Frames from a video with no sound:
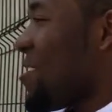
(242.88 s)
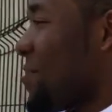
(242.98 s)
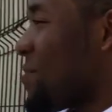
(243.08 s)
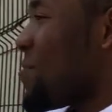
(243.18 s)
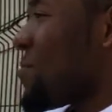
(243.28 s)

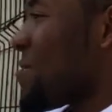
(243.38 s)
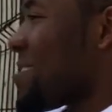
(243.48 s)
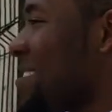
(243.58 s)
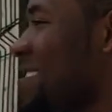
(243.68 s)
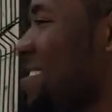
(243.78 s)
Oh, of
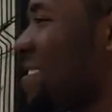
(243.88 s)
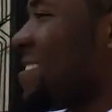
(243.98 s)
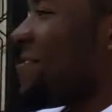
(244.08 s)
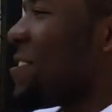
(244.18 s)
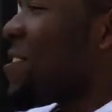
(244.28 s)
course. You know,
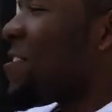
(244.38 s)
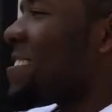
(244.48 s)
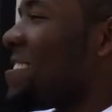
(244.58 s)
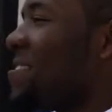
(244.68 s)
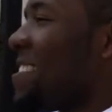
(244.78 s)
we
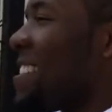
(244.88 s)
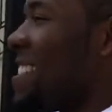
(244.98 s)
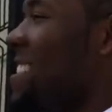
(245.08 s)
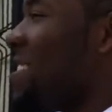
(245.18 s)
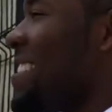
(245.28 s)
always do
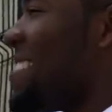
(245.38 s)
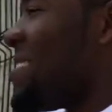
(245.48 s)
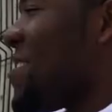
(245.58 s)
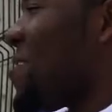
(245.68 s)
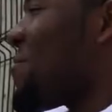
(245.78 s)
that.
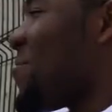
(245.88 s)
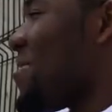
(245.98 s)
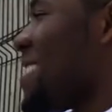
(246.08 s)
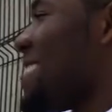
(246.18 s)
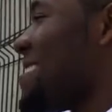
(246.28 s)
He's known
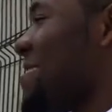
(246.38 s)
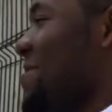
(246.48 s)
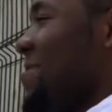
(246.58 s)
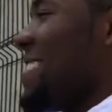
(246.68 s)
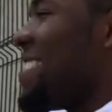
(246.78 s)
for that,
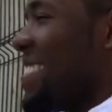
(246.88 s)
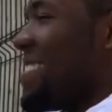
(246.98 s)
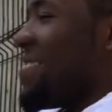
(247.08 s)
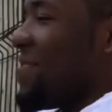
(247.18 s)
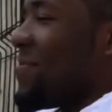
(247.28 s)
so.
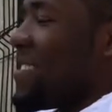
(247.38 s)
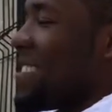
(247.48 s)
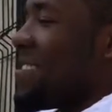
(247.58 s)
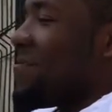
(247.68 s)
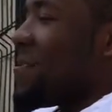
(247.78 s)

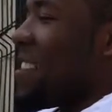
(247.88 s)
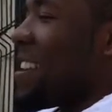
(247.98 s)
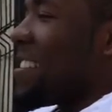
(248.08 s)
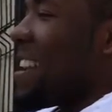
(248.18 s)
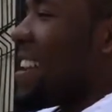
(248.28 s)
We're
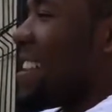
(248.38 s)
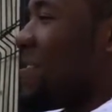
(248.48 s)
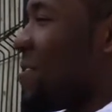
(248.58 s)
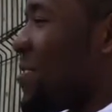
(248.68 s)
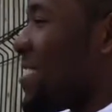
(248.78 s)
like, hey,
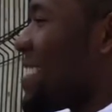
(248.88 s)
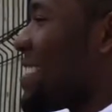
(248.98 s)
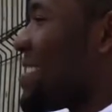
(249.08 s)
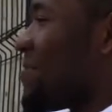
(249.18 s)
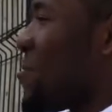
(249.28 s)
if you're
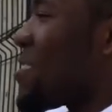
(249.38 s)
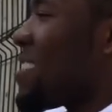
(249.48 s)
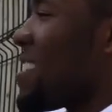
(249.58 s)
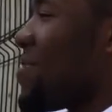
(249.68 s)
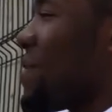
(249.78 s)
in,
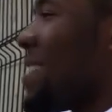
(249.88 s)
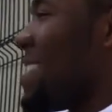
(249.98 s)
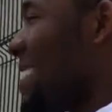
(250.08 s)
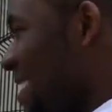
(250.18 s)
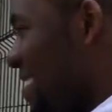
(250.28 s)
watch out, man. Hit